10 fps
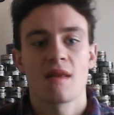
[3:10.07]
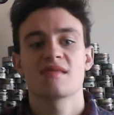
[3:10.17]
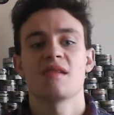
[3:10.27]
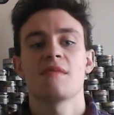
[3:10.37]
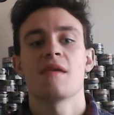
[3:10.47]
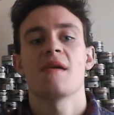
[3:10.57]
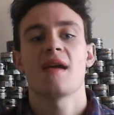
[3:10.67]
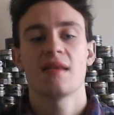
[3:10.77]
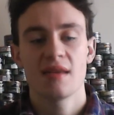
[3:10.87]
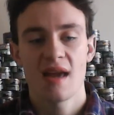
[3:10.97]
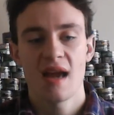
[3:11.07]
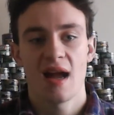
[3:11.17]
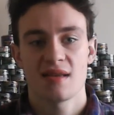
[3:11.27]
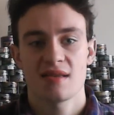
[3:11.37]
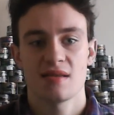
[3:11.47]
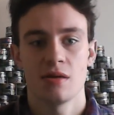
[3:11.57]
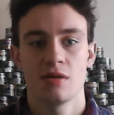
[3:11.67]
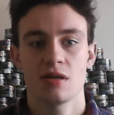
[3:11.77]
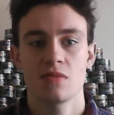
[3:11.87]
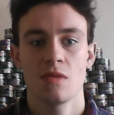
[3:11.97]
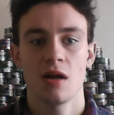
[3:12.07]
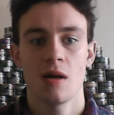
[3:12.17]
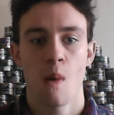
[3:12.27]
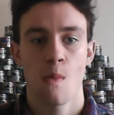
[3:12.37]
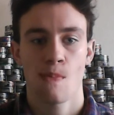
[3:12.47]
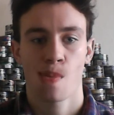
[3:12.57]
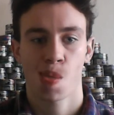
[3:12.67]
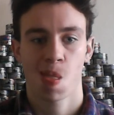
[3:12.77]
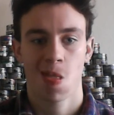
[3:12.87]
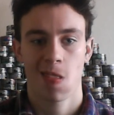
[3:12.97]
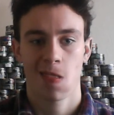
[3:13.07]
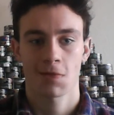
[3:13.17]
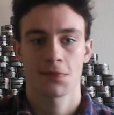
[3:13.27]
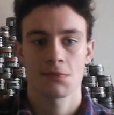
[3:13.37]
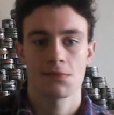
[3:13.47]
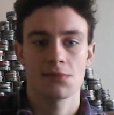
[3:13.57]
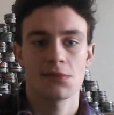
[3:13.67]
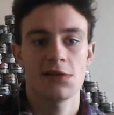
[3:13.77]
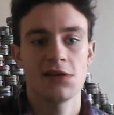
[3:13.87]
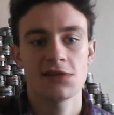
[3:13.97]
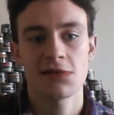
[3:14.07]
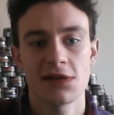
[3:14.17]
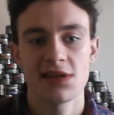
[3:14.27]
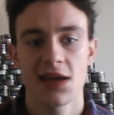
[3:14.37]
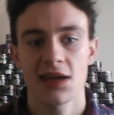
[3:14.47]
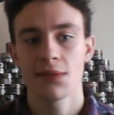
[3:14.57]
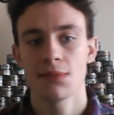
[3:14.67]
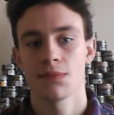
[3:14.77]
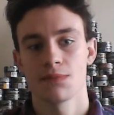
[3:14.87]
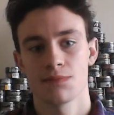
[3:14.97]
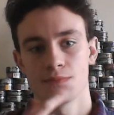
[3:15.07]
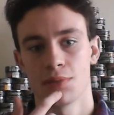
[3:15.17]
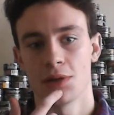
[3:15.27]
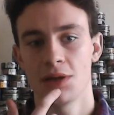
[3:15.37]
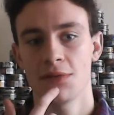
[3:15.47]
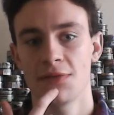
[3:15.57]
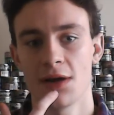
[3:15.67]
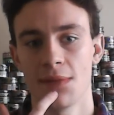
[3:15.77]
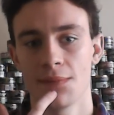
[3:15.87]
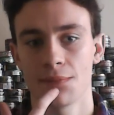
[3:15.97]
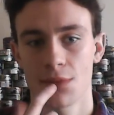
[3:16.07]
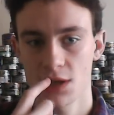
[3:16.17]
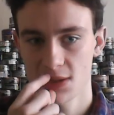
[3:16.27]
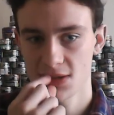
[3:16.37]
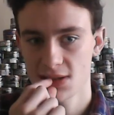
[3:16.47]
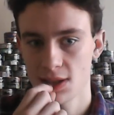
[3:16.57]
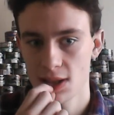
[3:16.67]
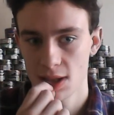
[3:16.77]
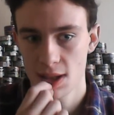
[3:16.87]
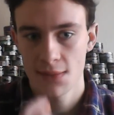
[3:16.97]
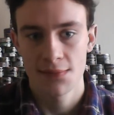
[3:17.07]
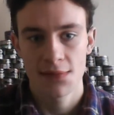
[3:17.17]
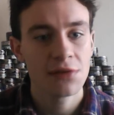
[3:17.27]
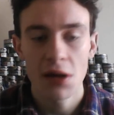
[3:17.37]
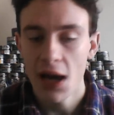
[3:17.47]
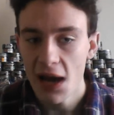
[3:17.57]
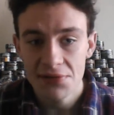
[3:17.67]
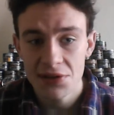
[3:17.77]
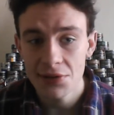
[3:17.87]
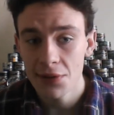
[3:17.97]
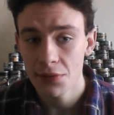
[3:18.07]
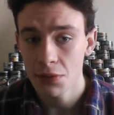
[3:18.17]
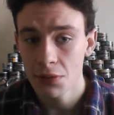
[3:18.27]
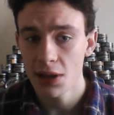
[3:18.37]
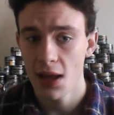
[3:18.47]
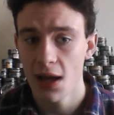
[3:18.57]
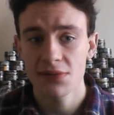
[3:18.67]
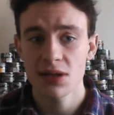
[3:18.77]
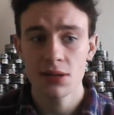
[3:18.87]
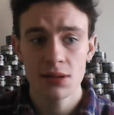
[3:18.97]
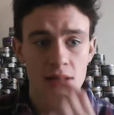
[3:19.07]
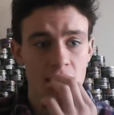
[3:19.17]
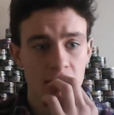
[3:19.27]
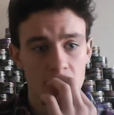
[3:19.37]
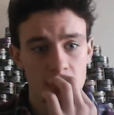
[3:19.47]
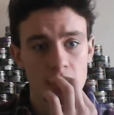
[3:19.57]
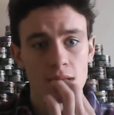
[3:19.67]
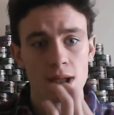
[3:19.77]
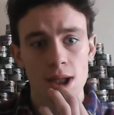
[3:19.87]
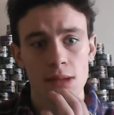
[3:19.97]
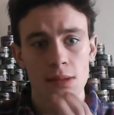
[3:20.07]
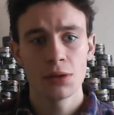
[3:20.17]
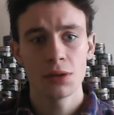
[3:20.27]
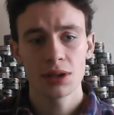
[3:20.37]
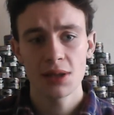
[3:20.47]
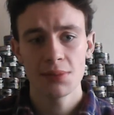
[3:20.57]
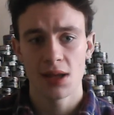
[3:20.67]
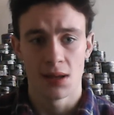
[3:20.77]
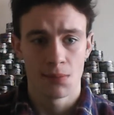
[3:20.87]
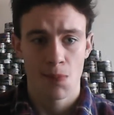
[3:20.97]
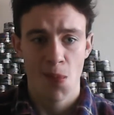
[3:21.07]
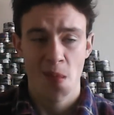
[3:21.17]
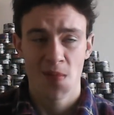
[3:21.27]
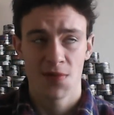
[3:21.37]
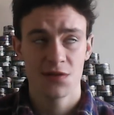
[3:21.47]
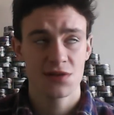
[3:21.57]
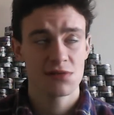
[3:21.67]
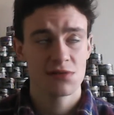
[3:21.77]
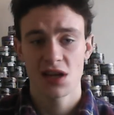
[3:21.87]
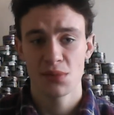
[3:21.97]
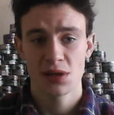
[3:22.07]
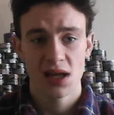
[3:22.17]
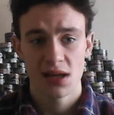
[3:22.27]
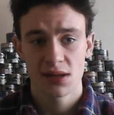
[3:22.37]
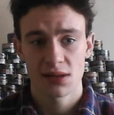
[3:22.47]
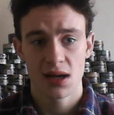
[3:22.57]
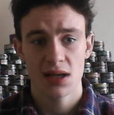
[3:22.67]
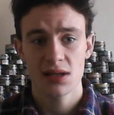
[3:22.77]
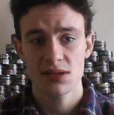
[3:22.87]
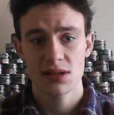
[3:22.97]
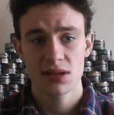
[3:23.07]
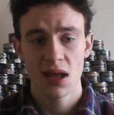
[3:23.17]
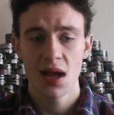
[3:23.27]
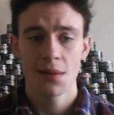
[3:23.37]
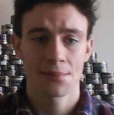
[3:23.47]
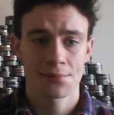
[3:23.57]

going to be a pain in the ass. So you just want to take it and put it in the front. And just, if you really have to, pull your lip down. There's no shame in that. I used to do that.